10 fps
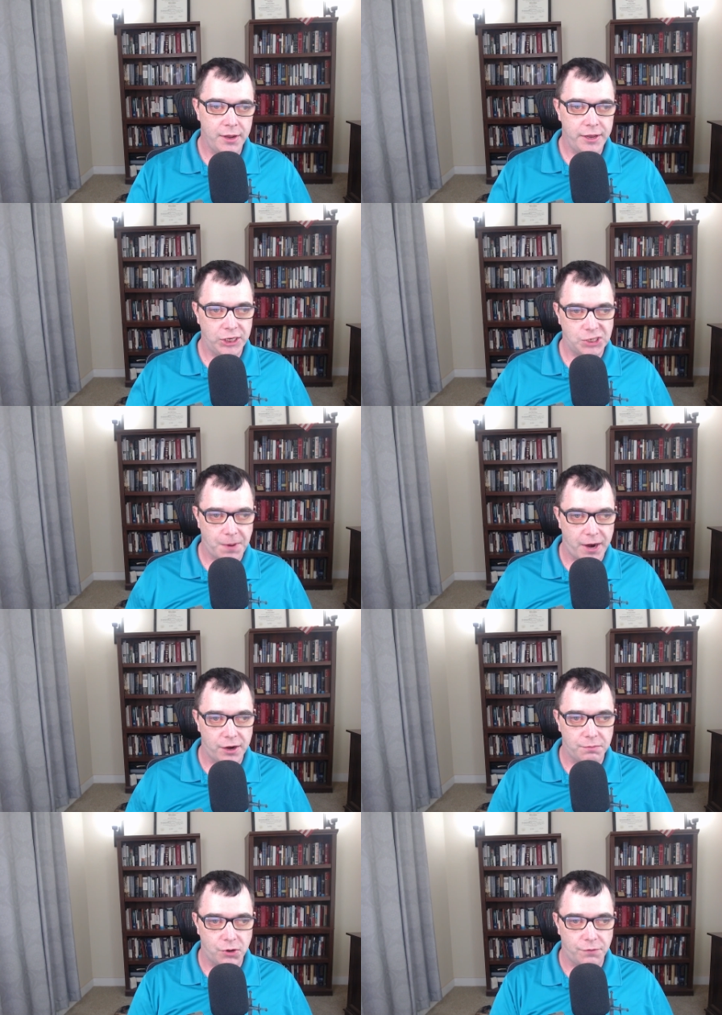
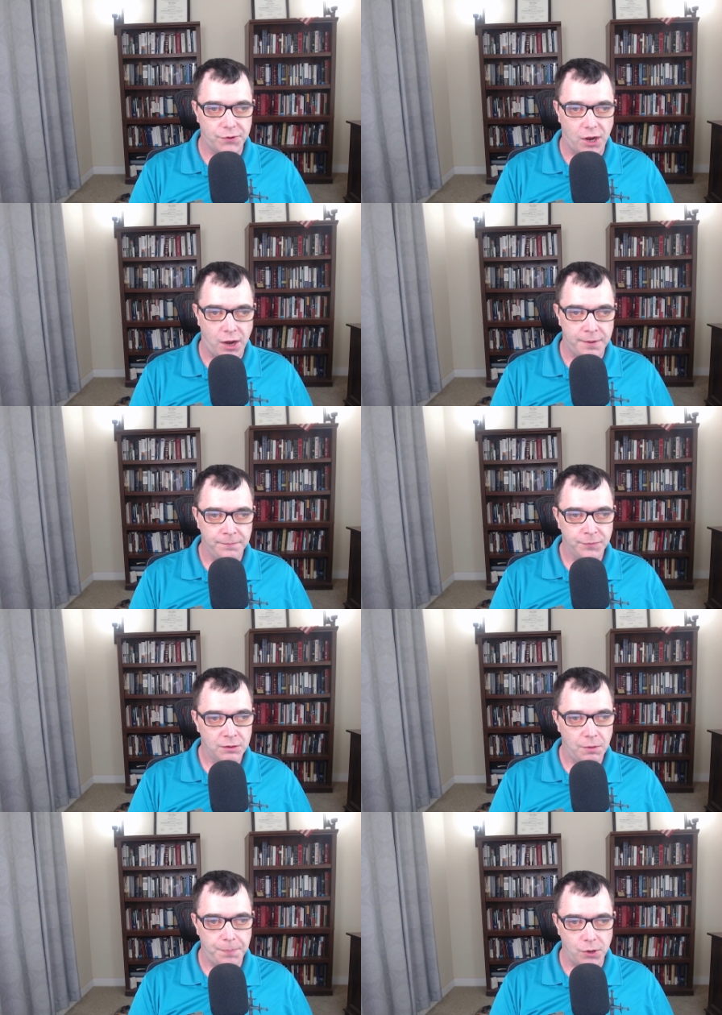inspired Word of God
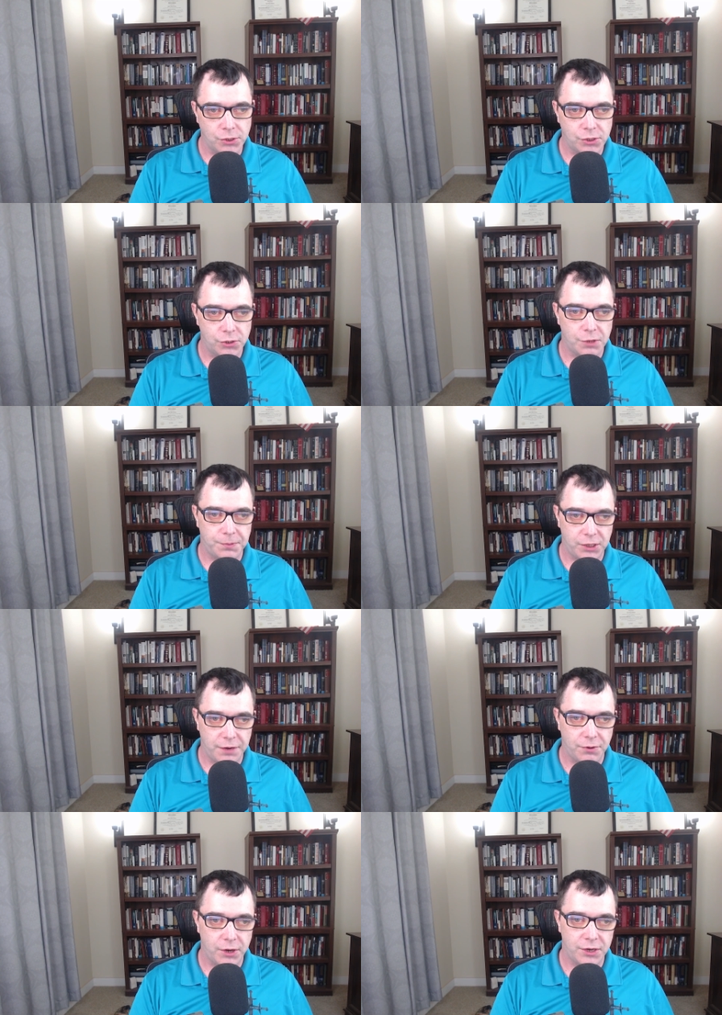will bolster the
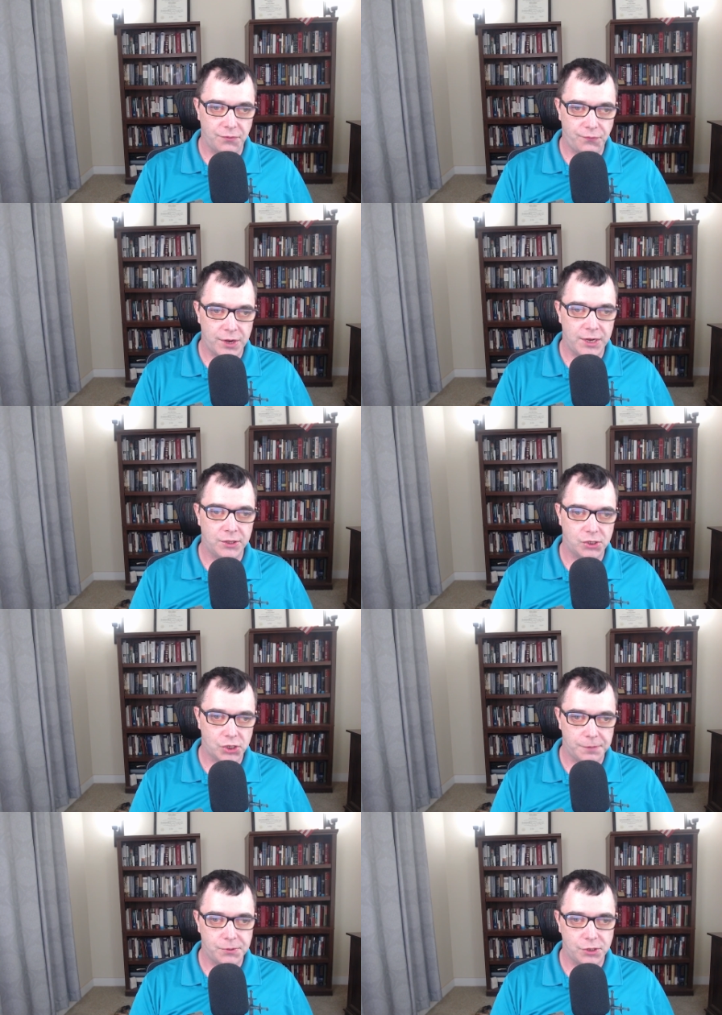believer in defending the
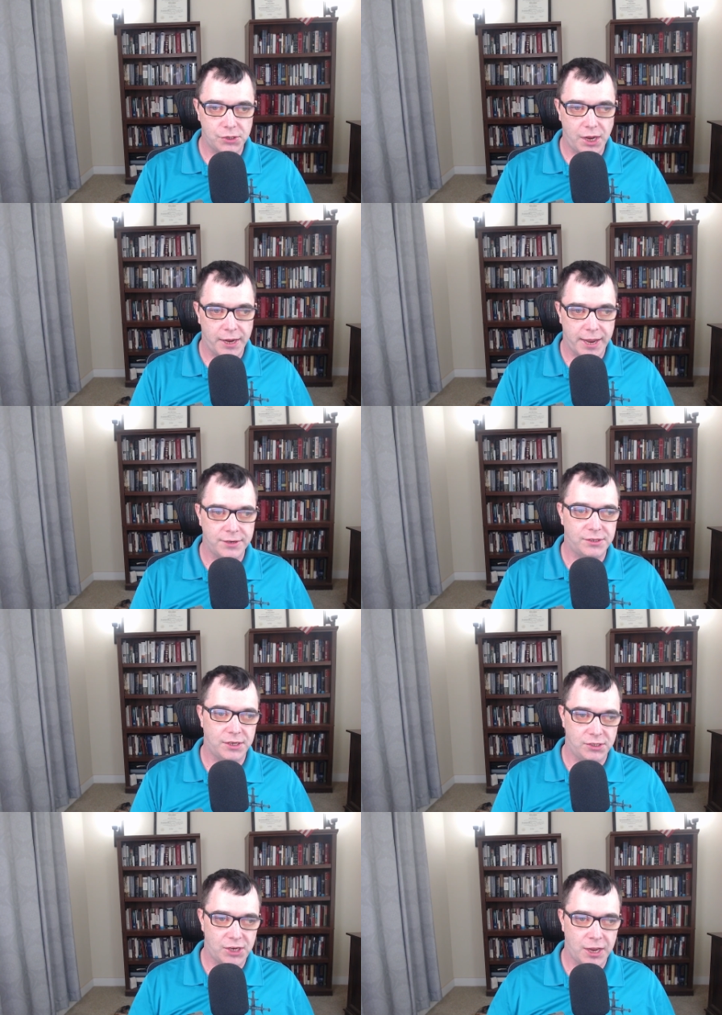Scriptures against
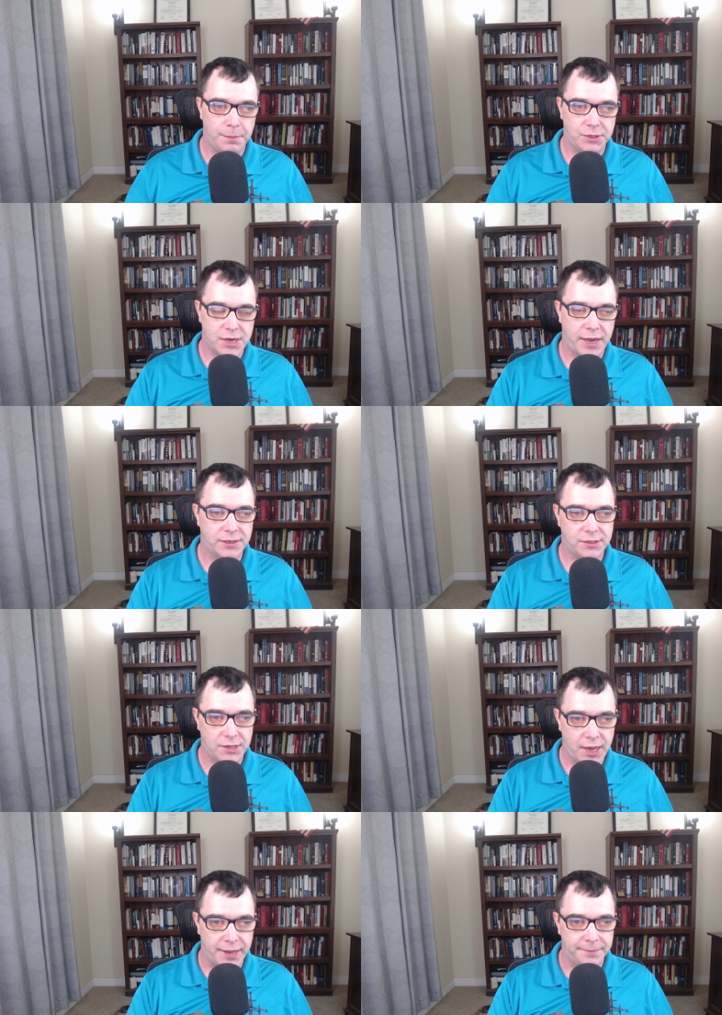these same attacks
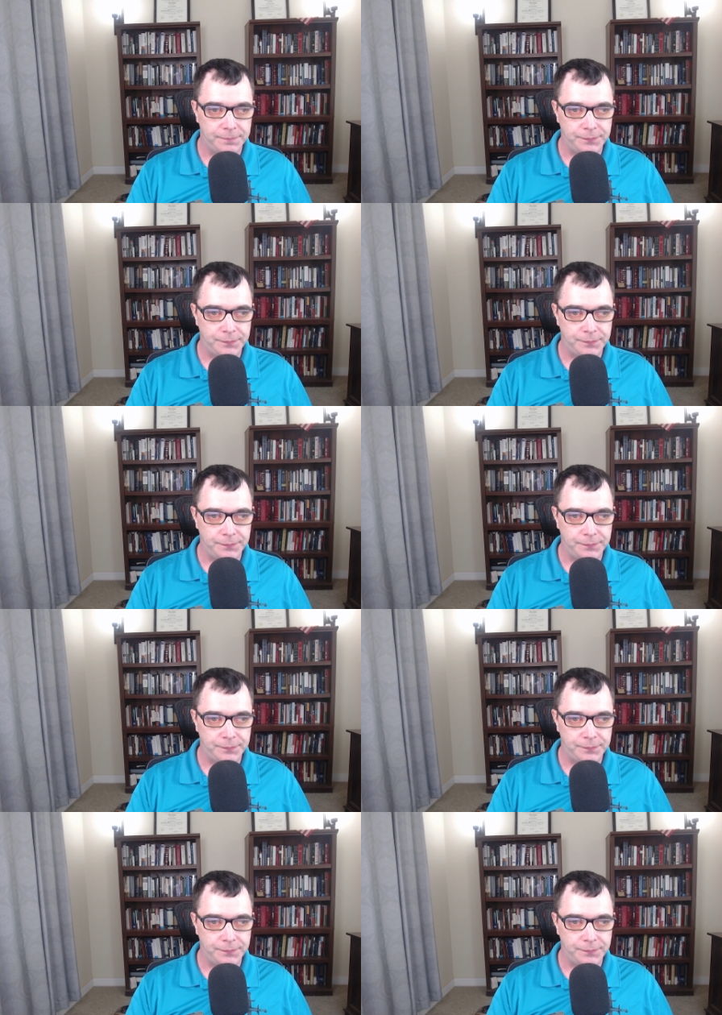today.